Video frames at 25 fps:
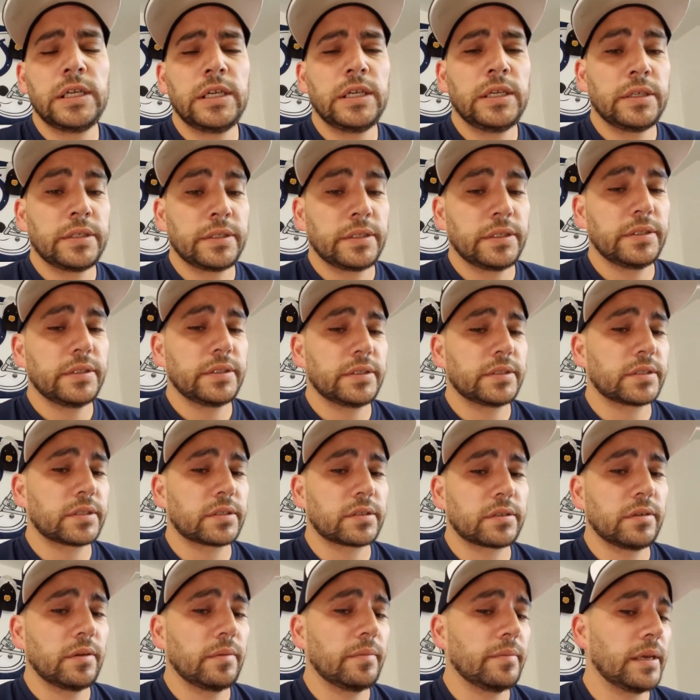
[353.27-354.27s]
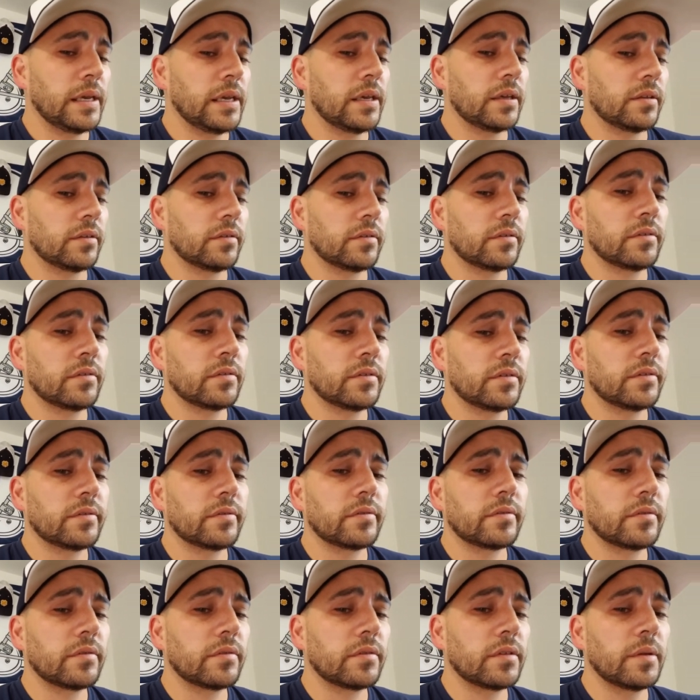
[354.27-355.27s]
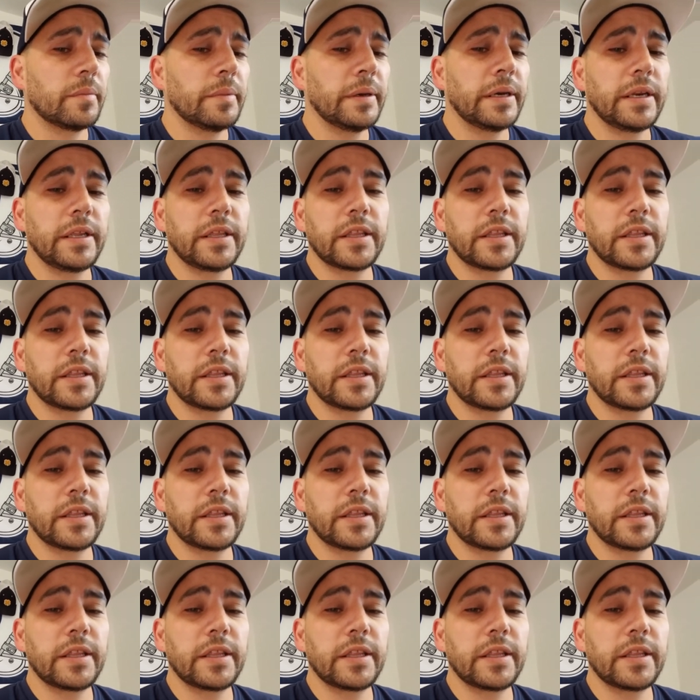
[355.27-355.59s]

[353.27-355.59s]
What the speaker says: Because, man, the money